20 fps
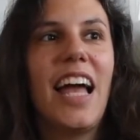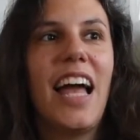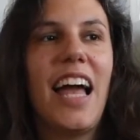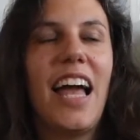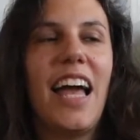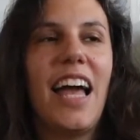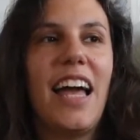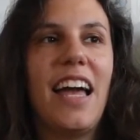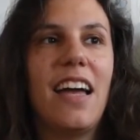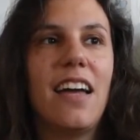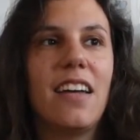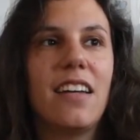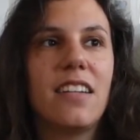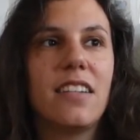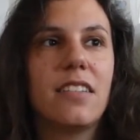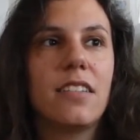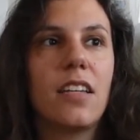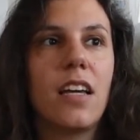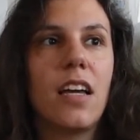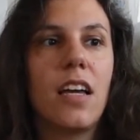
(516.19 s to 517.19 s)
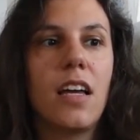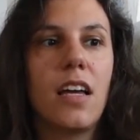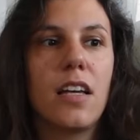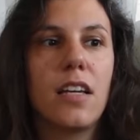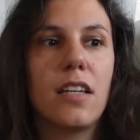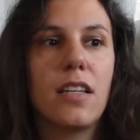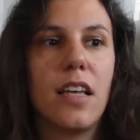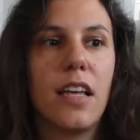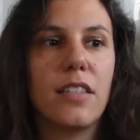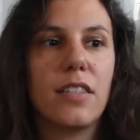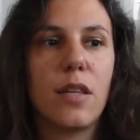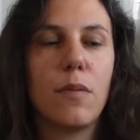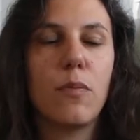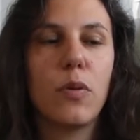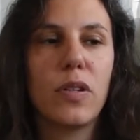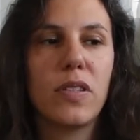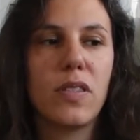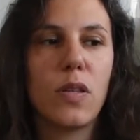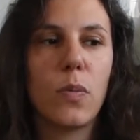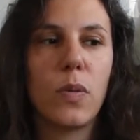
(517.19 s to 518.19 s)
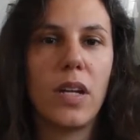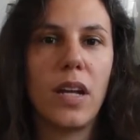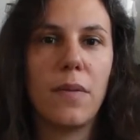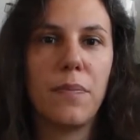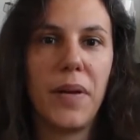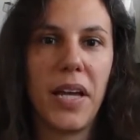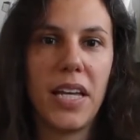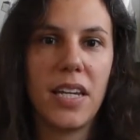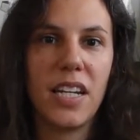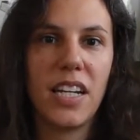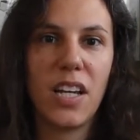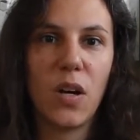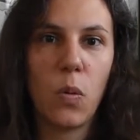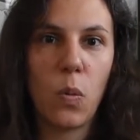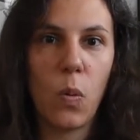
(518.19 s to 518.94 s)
And at some point someone had painted it